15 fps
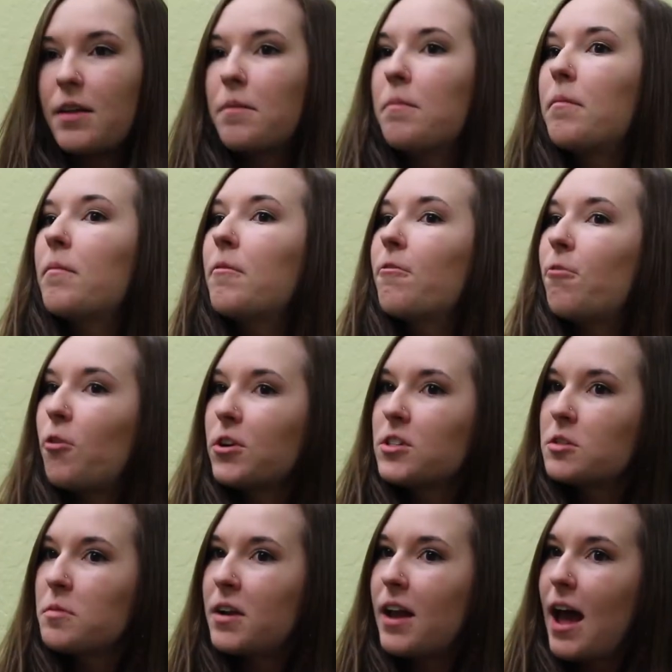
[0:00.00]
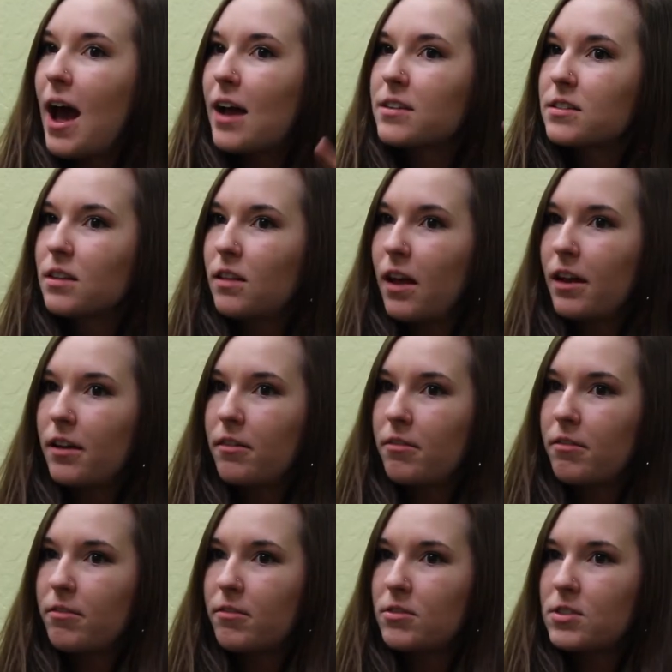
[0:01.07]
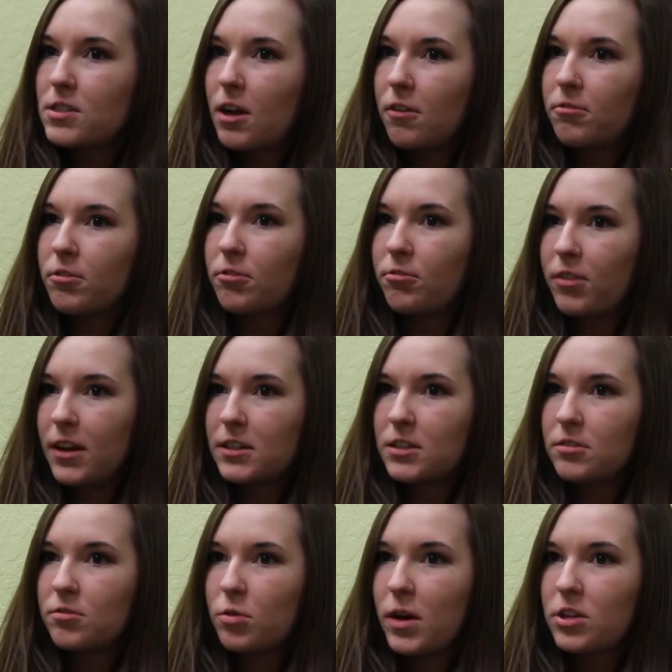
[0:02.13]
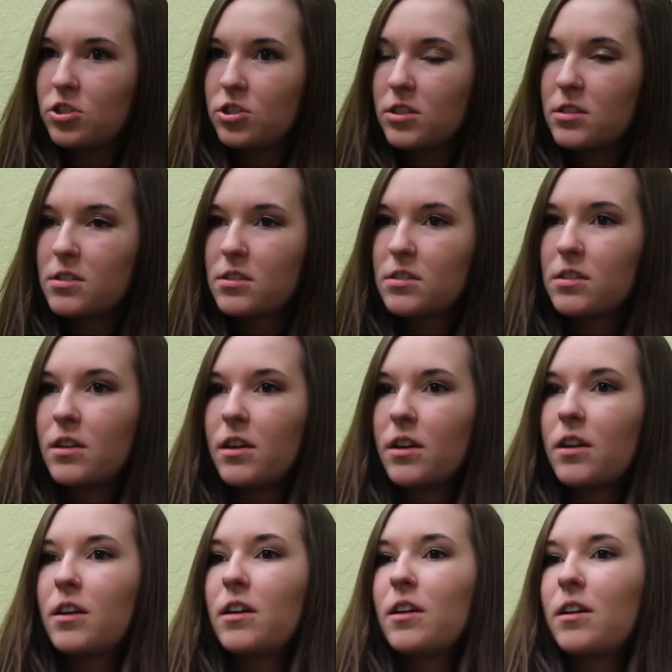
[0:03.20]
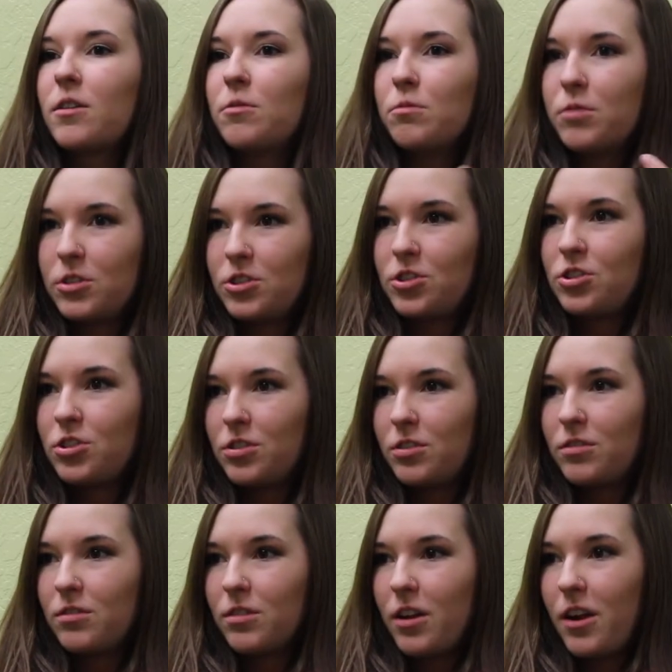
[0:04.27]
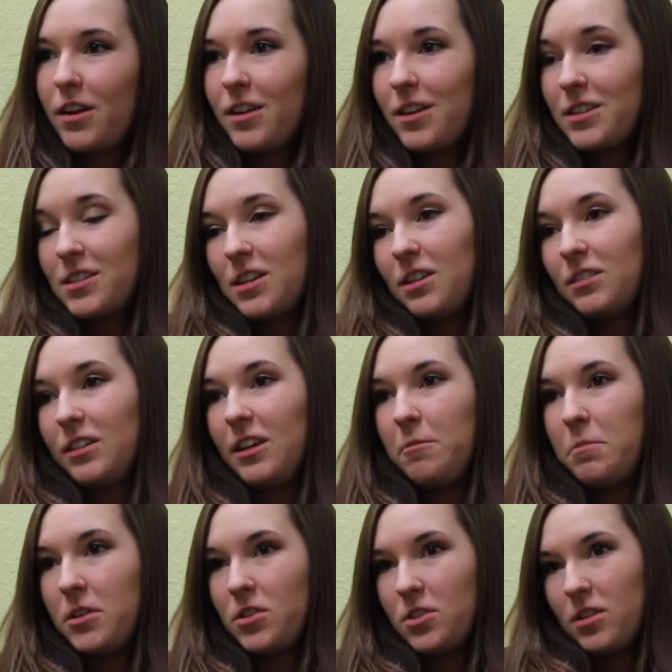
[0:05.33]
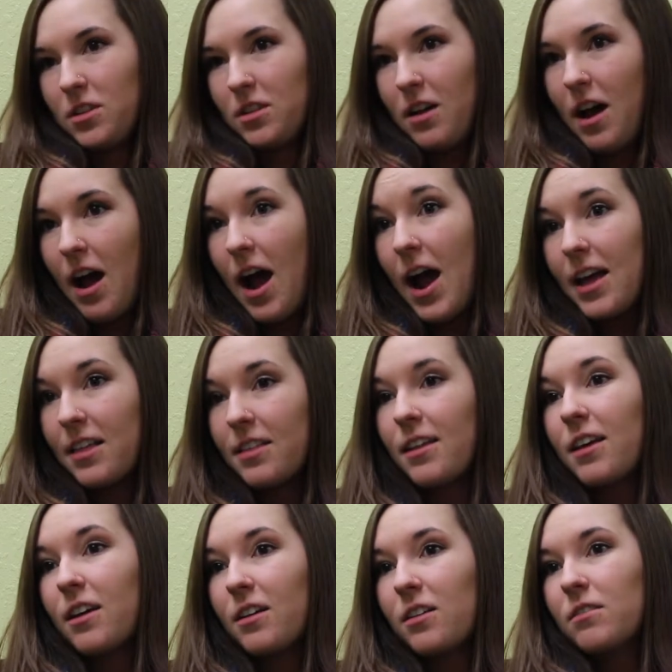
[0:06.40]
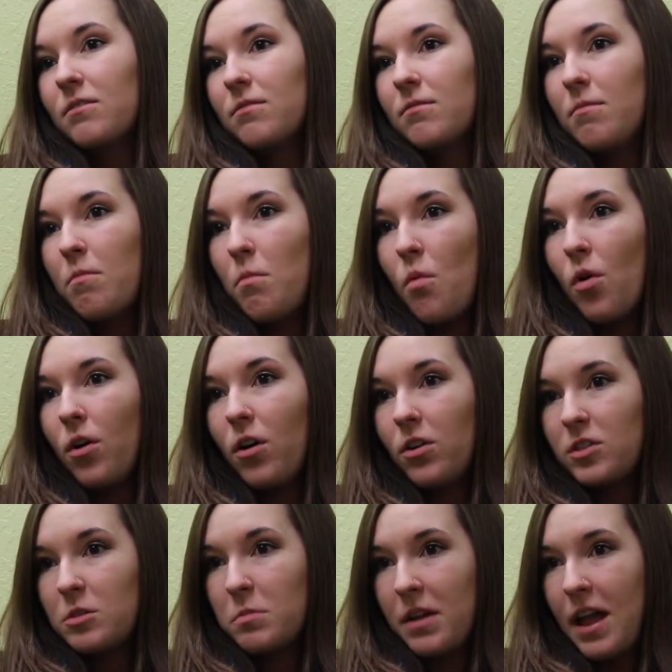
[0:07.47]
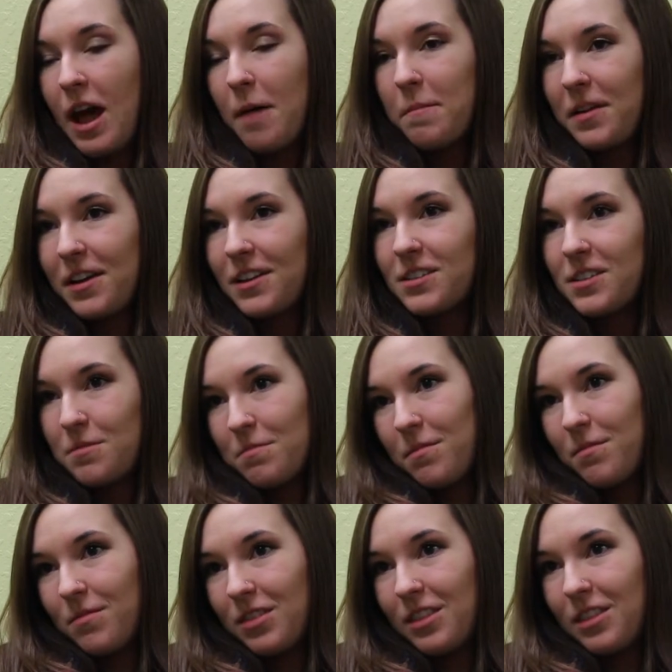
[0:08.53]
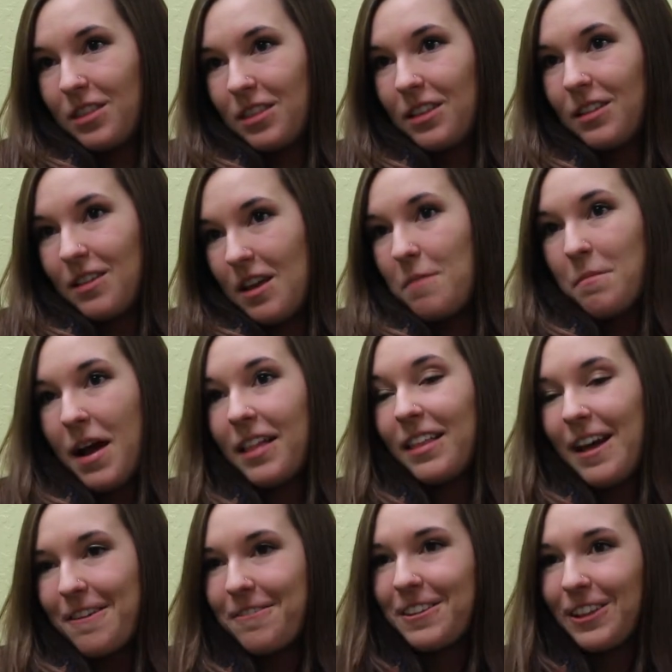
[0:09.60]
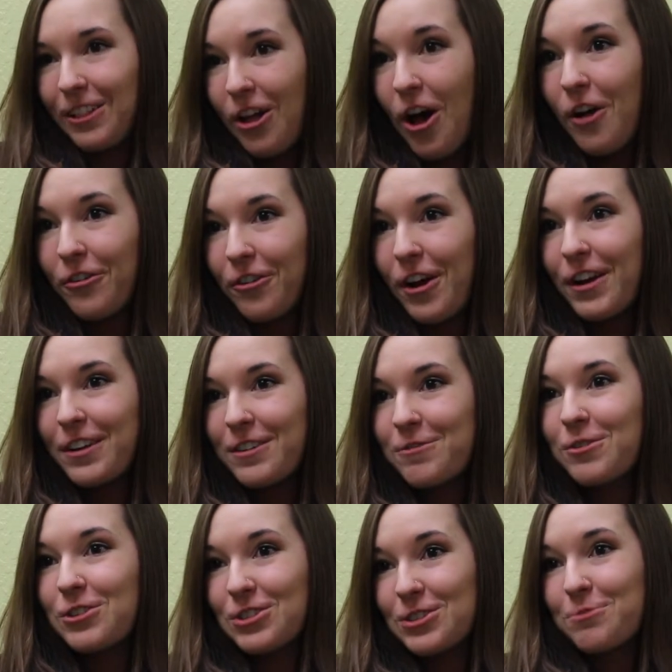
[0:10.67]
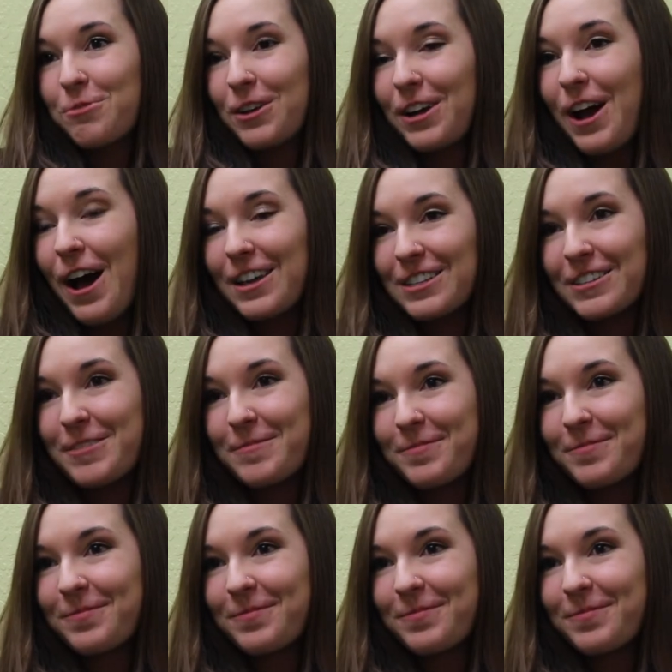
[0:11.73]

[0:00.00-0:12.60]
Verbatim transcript: It forced me to ask a lot of self-reflective questions, which is going to lead me to, I think, more ultimate happiness in, in my life in the long run, which is pretty awesome.